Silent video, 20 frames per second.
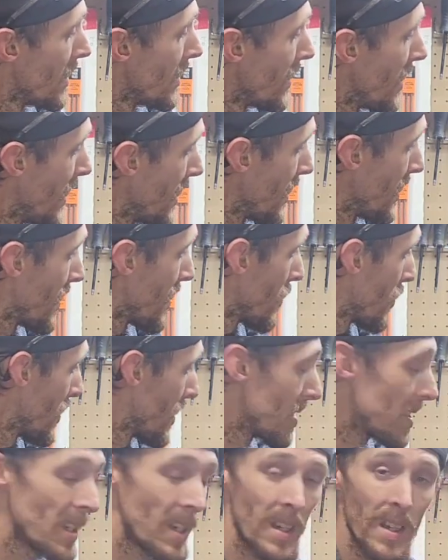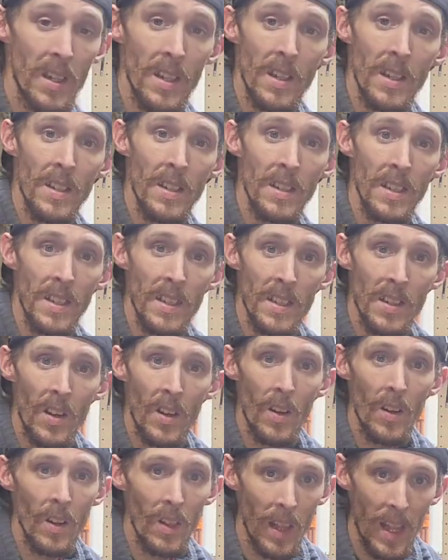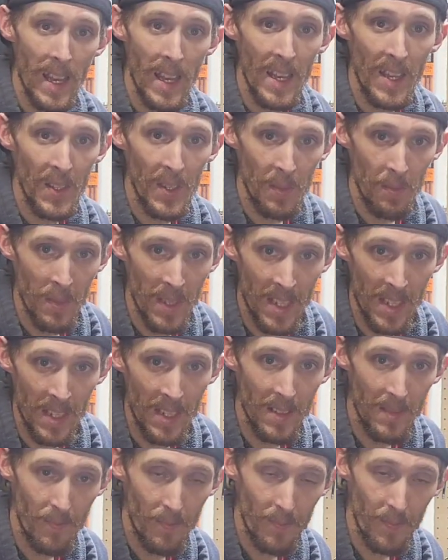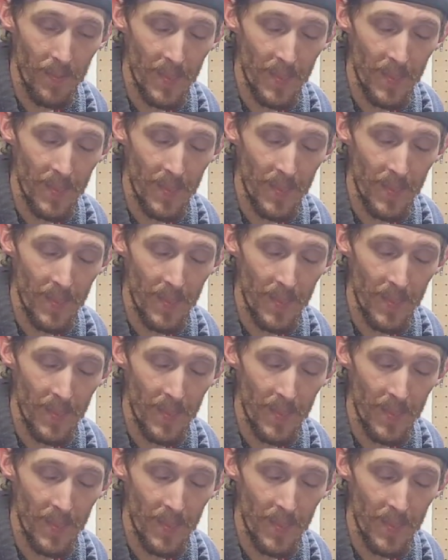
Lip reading: This was done in our last minute